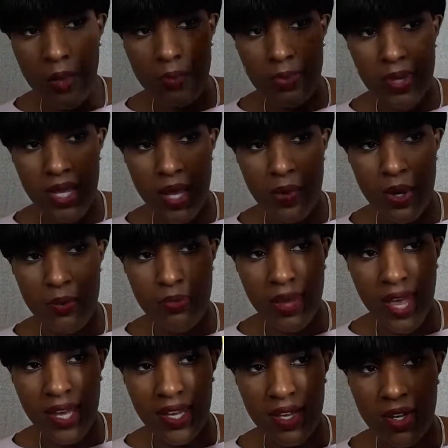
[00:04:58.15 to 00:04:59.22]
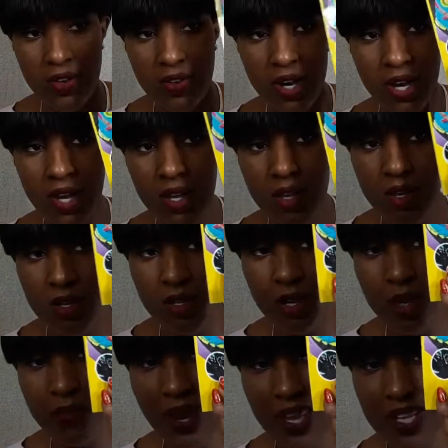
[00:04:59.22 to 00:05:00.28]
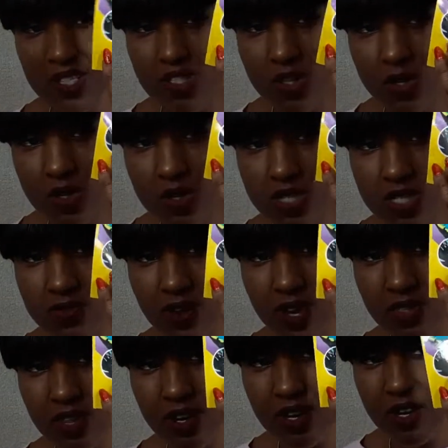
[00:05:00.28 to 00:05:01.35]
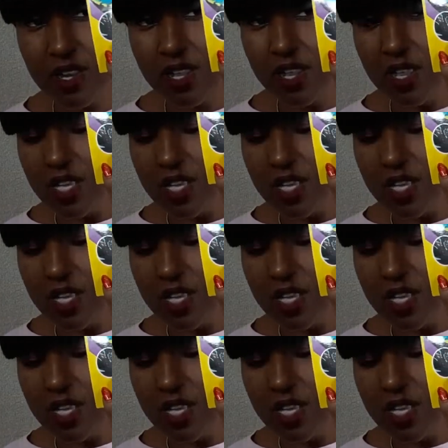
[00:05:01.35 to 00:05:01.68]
a, that one, black and gray, a black and turquoise right there.